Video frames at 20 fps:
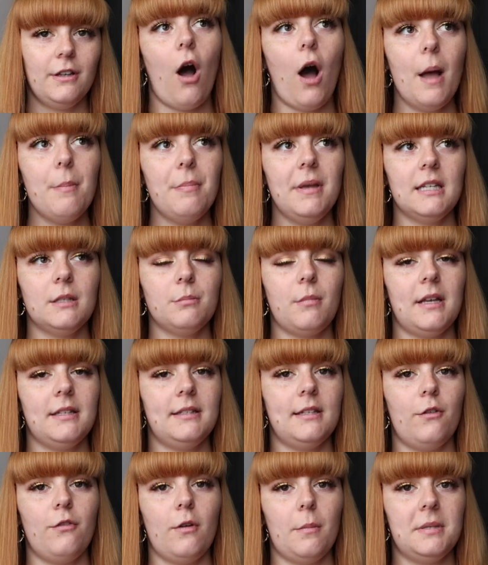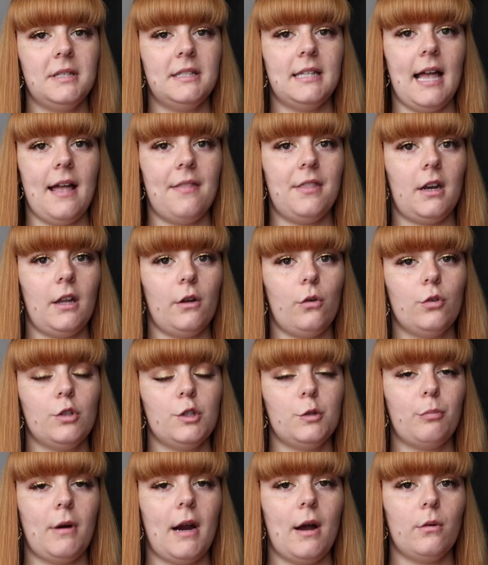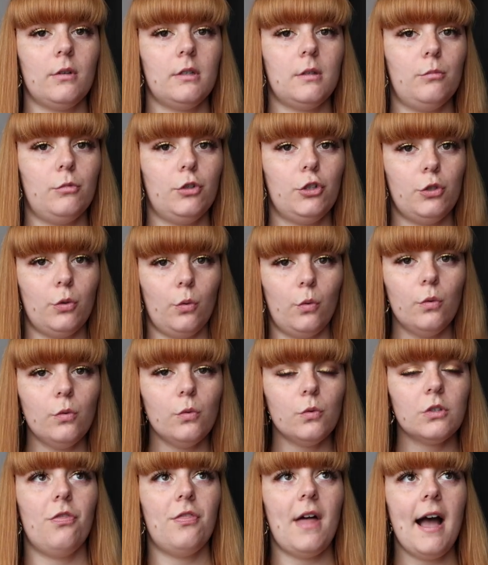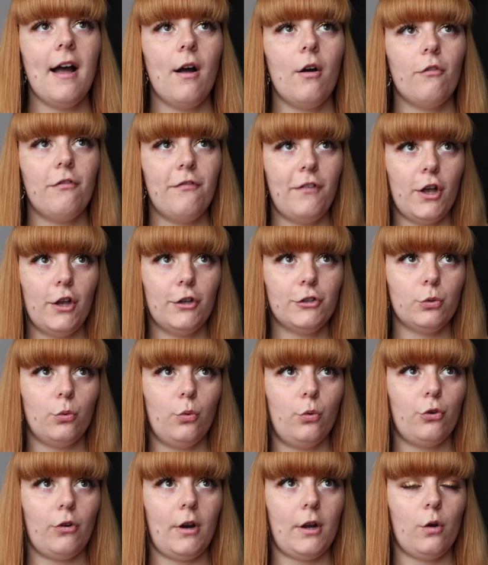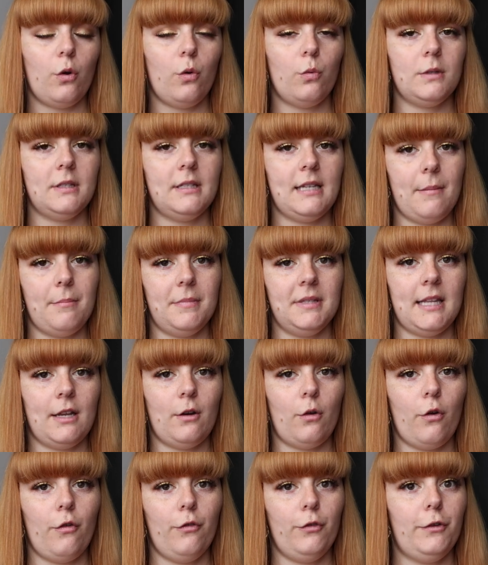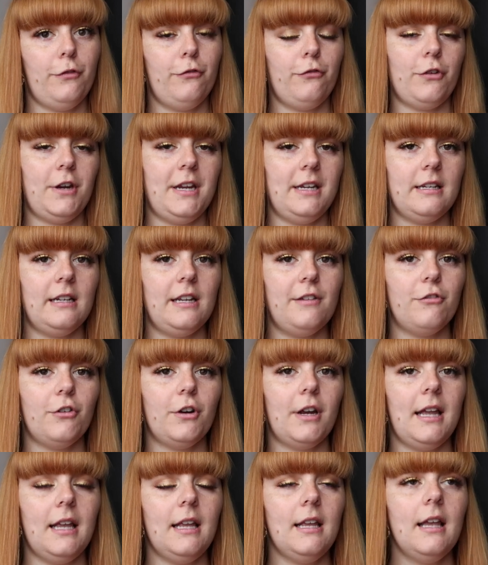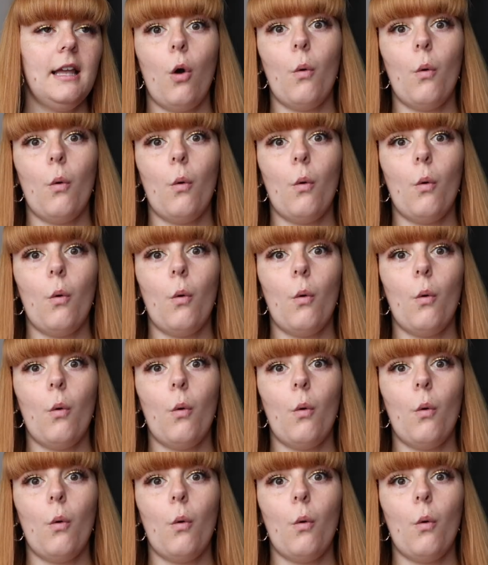I picked myself up a set and then I got Sprout some shorts. That first order I got was 10% off with free delivery.